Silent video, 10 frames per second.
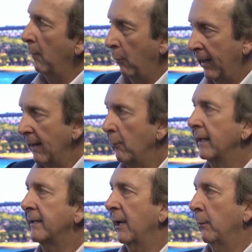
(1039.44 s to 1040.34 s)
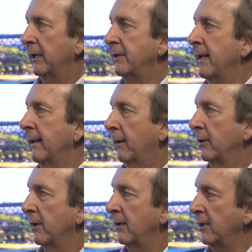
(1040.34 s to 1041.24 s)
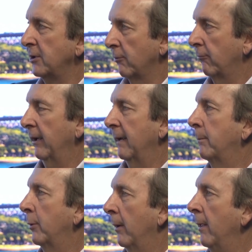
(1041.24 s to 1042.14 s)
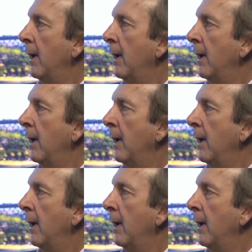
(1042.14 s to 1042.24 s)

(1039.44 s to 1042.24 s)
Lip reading: we'll get to equities. This is really important.